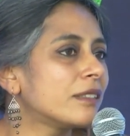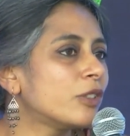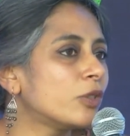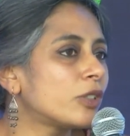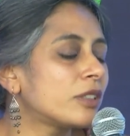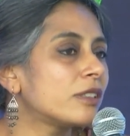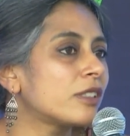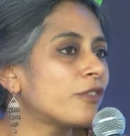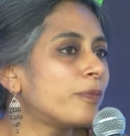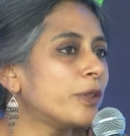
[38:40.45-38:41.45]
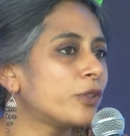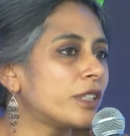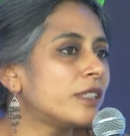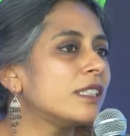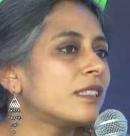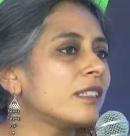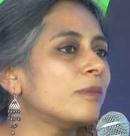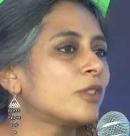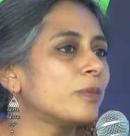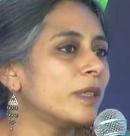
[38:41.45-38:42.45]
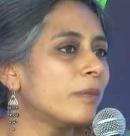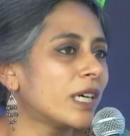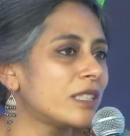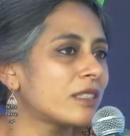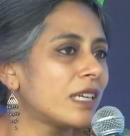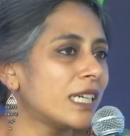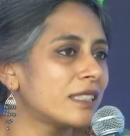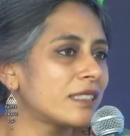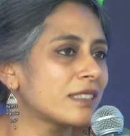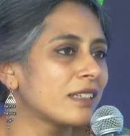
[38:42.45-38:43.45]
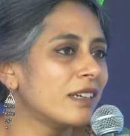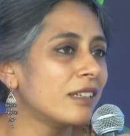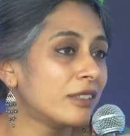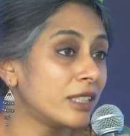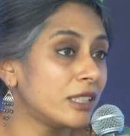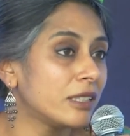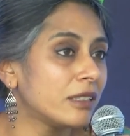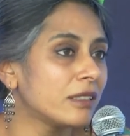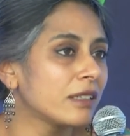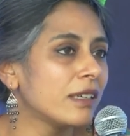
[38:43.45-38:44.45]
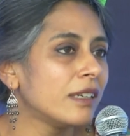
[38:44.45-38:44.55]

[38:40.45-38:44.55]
The notions of purity seem to be much less rigid.